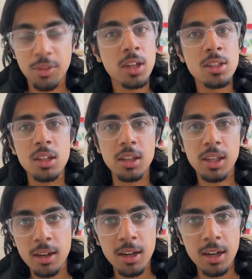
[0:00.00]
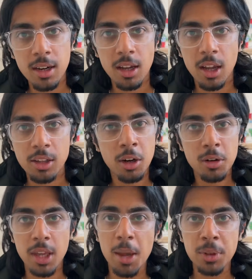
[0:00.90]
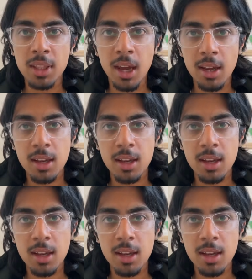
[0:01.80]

you're still here and you're okay with that,